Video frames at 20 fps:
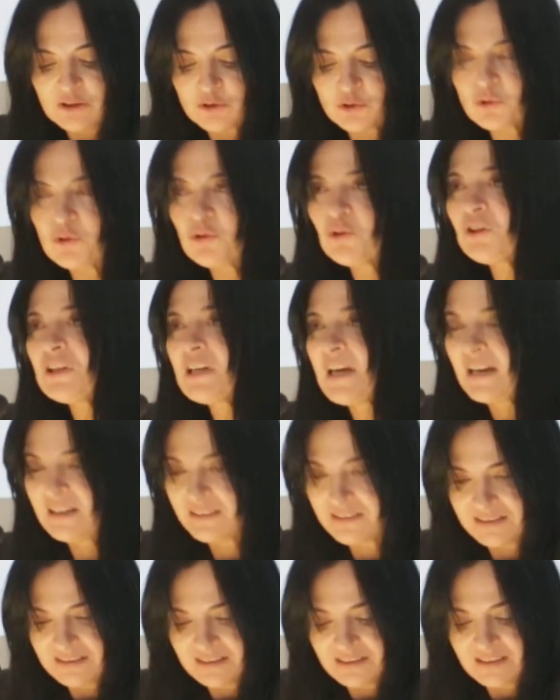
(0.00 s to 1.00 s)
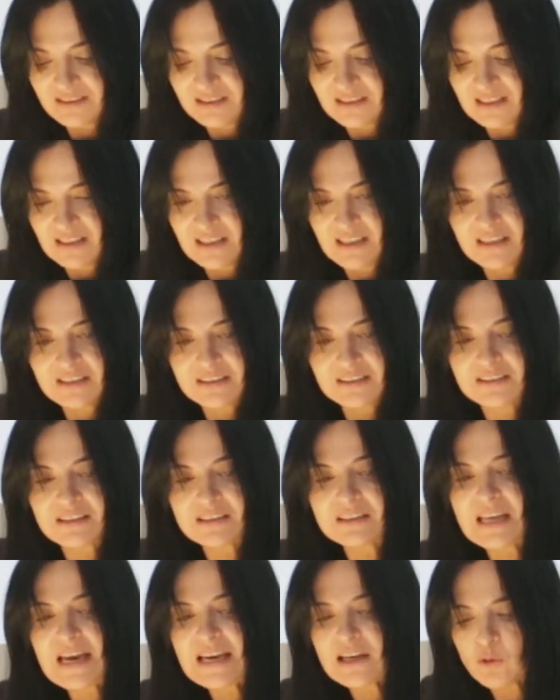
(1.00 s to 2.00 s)
To do that,
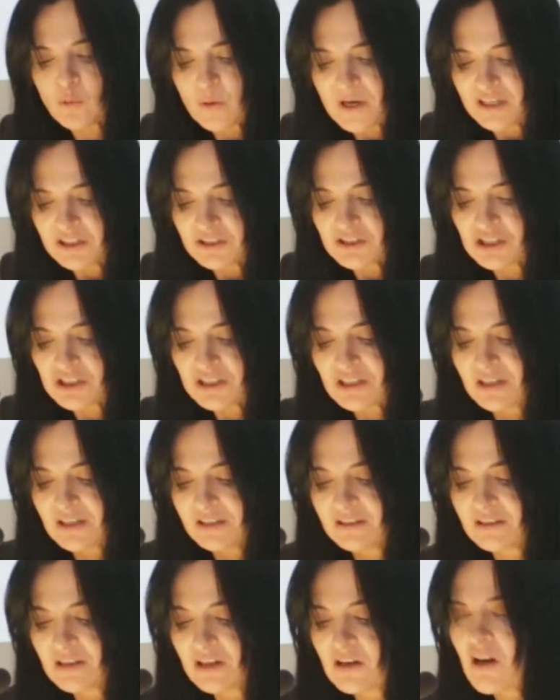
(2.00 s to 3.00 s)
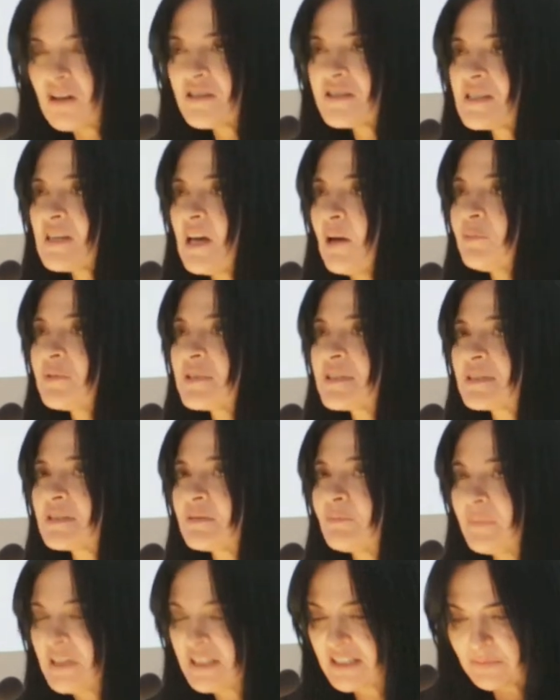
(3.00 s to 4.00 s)
the language, the concepts
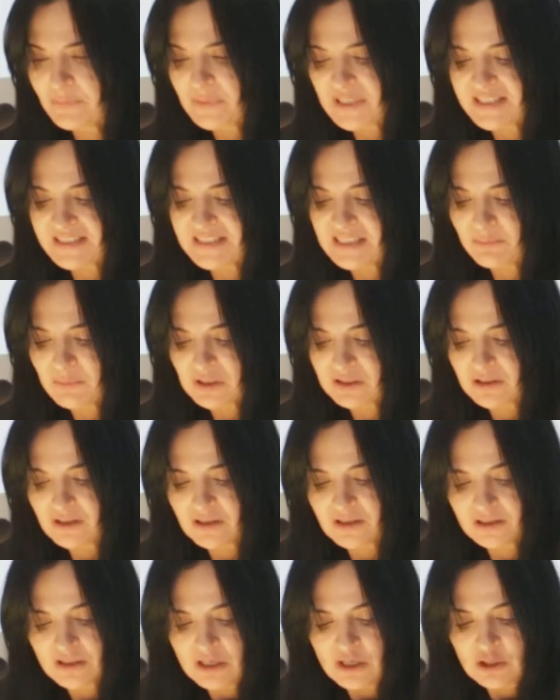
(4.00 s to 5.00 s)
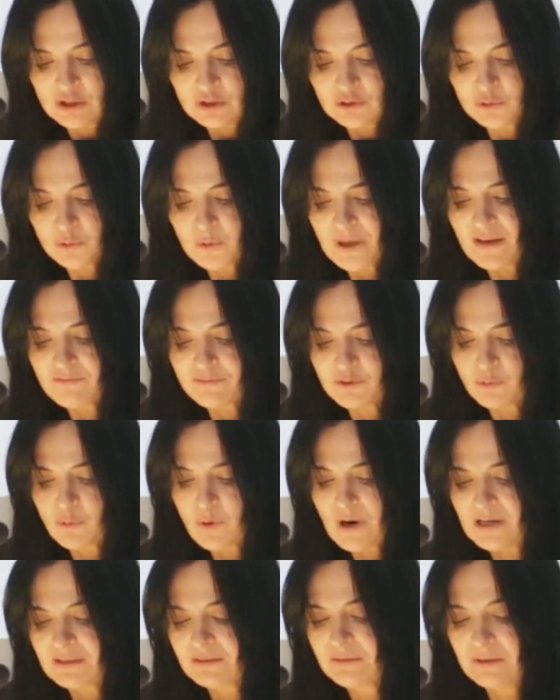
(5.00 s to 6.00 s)
must be similar to
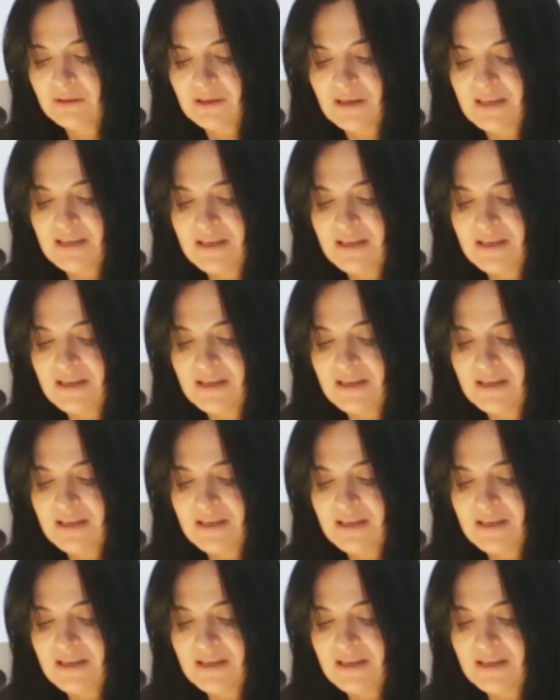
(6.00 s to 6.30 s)
everyone,